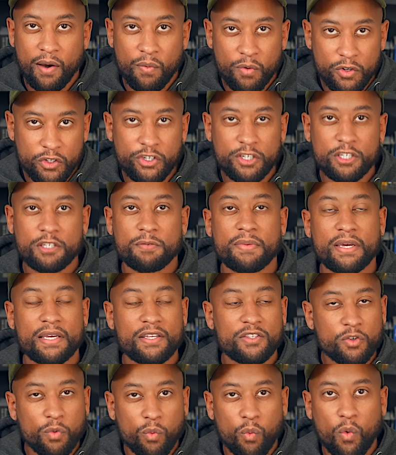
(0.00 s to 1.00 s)
which just
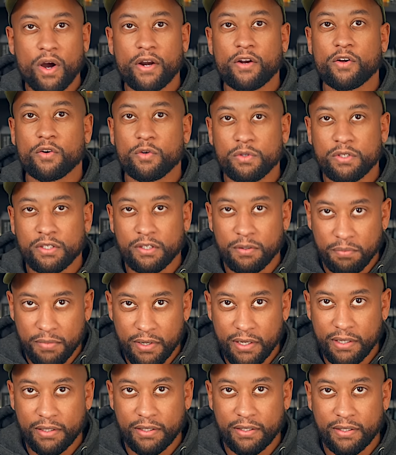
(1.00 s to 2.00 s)
means one who
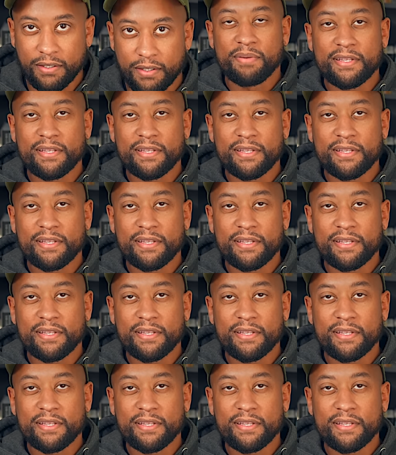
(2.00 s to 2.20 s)
submits.